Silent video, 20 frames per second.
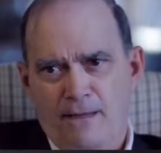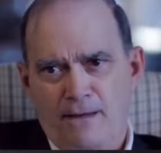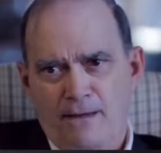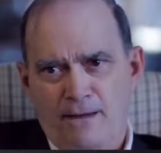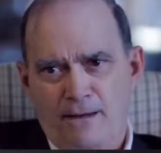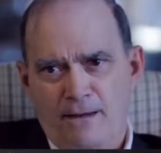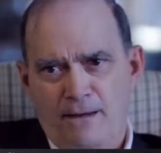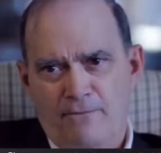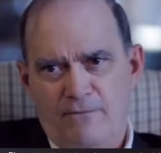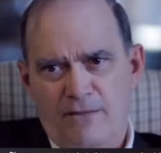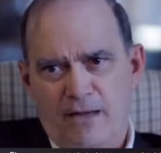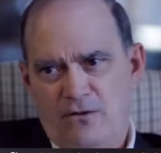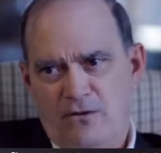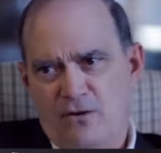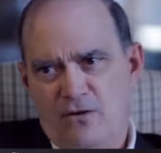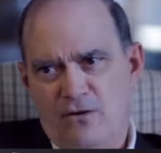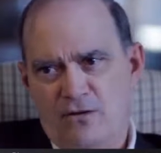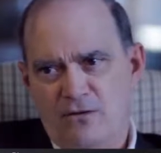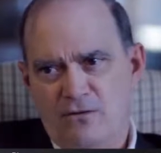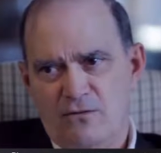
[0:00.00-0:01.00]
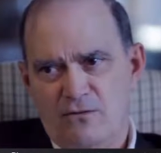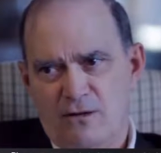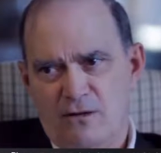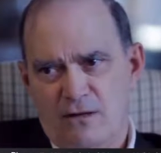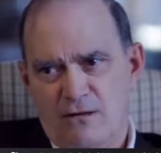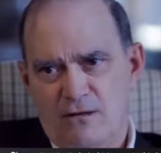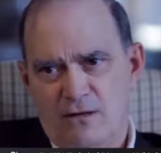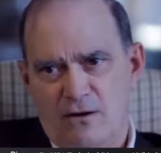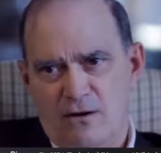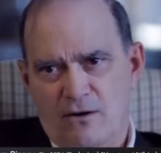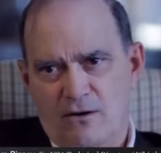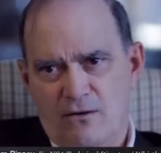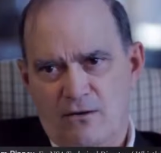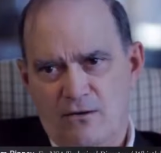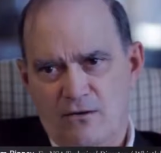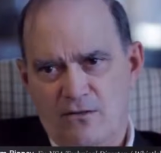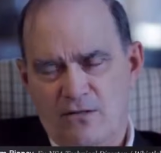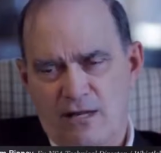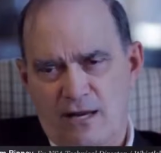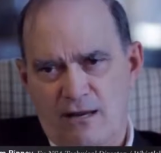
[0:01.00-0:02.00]
And you can argue
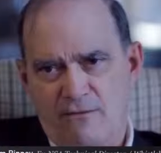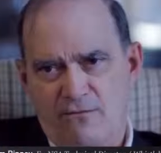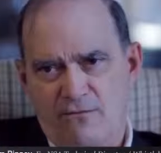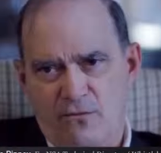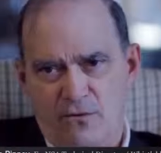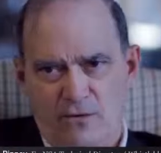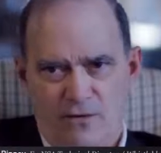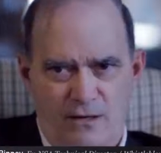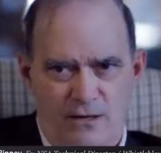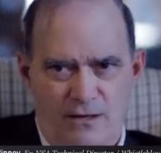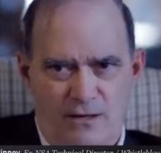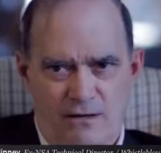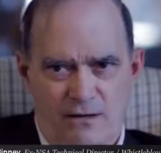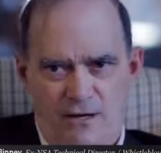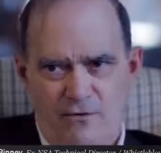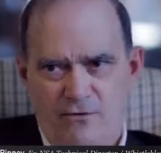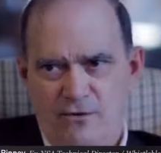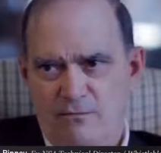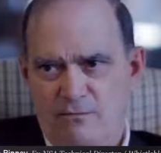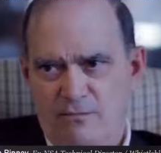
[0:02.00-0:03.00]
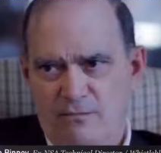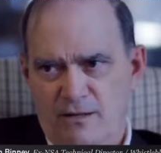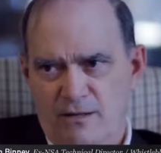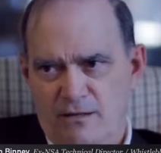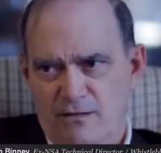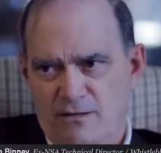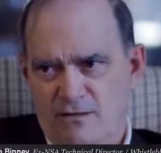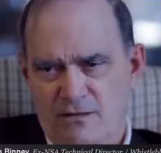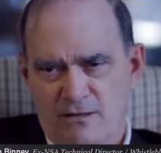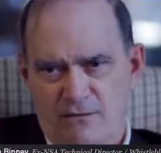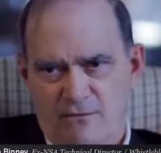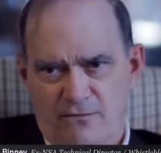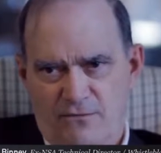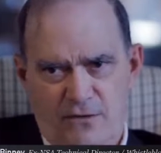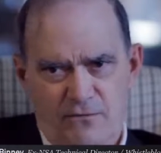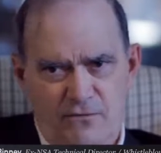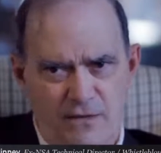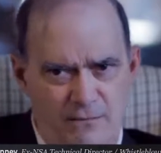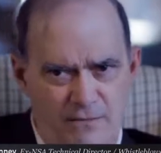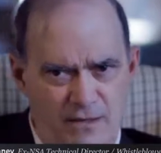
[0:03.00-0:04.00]
the same for the
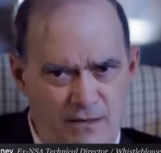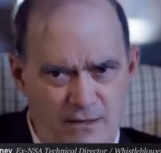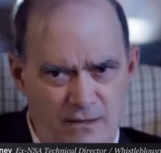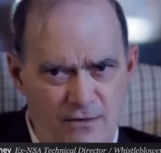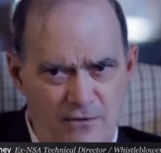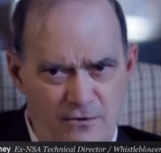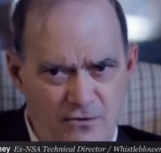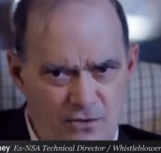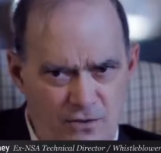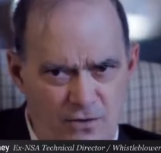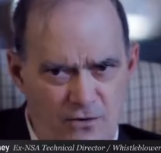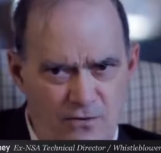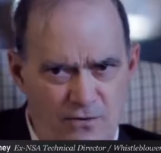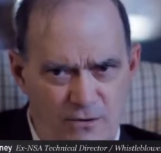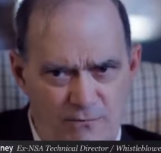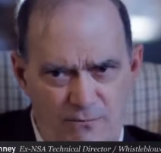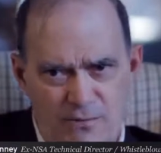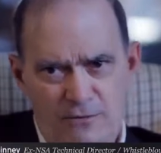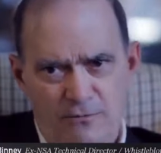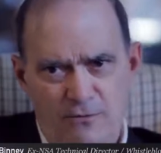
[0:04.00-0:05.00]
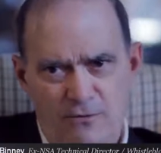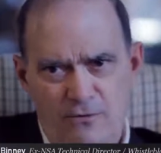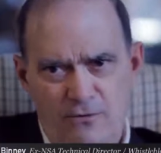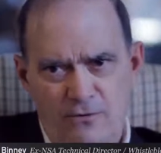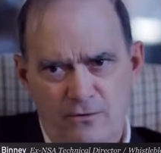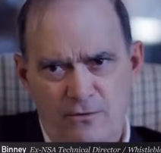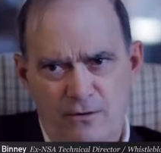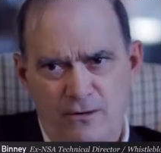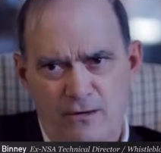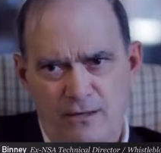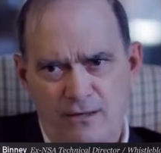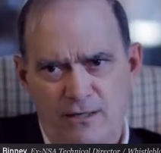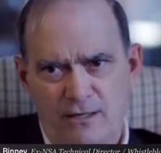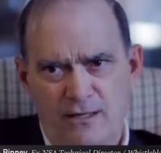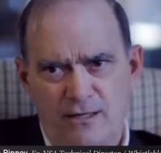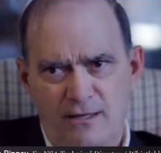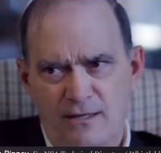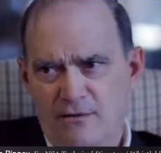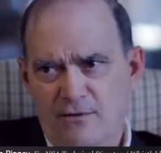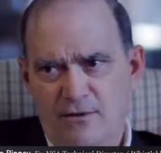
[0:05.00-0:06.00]
150 million or so of people who are on
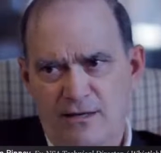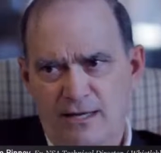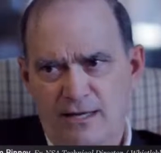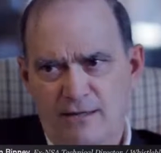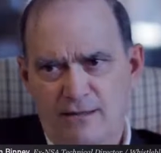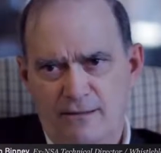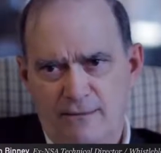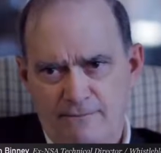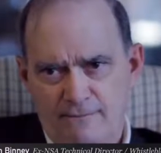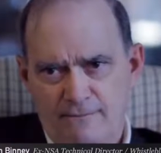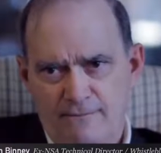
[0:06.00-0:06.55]
the internet.